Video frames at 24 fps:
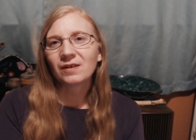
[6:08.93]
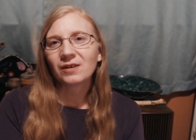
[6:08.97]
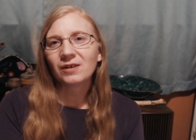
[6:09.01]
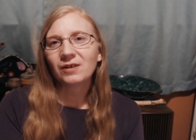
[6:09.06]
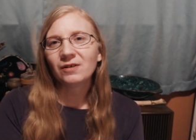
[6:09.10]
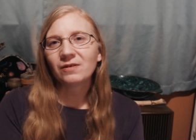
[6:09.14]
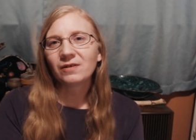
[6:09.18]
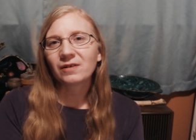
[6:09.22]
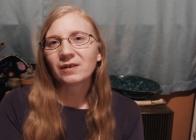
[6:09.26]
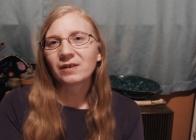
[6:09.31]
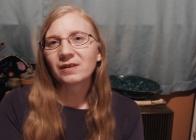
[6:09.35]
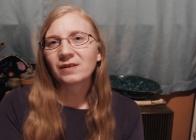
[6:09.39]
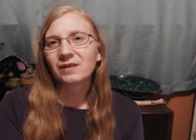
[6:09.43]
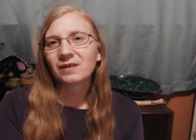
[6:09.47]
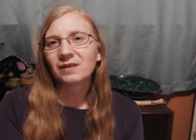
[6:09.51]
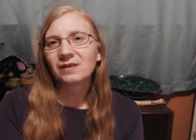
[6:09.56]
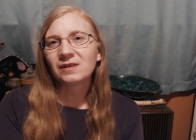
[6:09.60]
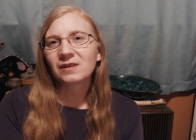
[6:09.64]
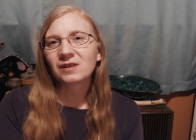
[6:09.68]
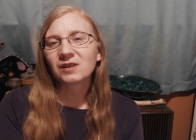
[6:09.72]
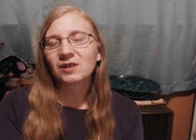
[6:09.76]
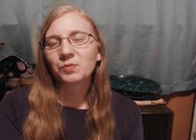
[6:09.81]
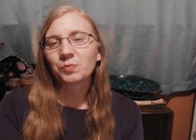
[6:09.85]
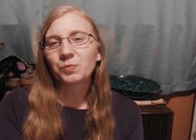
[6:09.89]
You
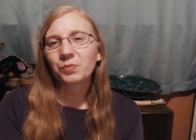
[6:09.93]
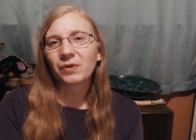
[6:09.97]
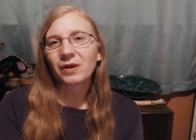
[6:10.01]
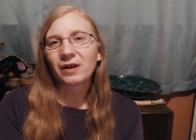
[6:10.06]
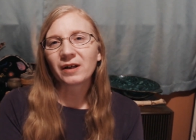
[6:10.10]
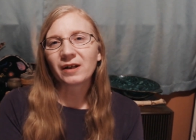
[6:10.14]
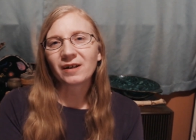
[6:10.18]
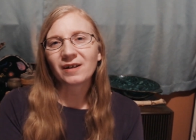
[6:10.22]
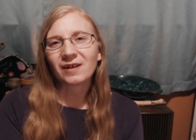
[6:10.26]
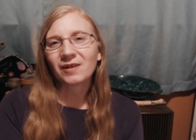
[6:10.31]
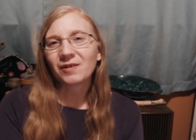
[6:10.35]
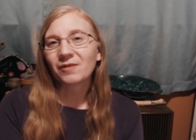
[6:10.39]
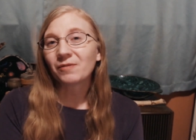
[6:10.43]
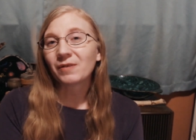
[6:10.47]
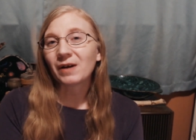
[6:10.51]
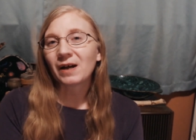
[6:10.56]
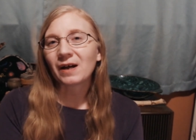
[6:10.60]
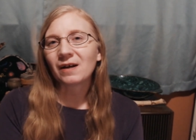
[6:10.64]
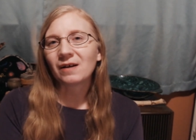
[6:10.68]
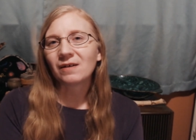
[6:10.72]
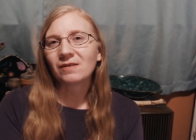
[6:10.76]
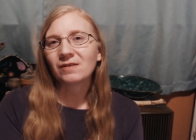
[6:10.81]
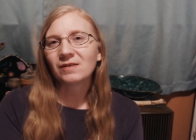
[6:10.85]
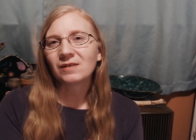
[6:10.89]
could spread it
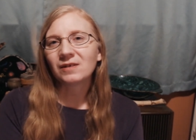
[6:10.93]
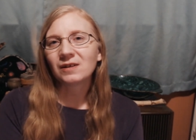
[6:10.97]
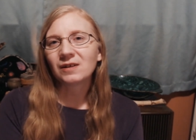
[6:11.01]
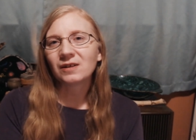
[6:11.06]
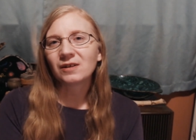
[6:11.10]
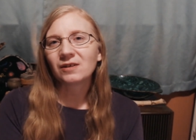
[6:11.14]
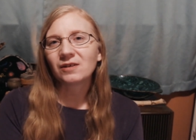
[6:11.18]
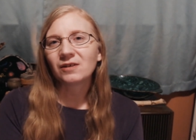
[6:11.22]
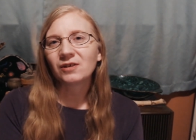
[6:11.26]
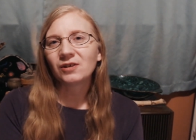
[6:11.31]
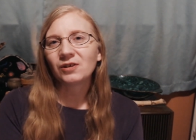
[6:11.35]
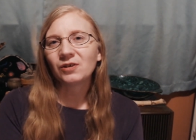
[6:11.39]
around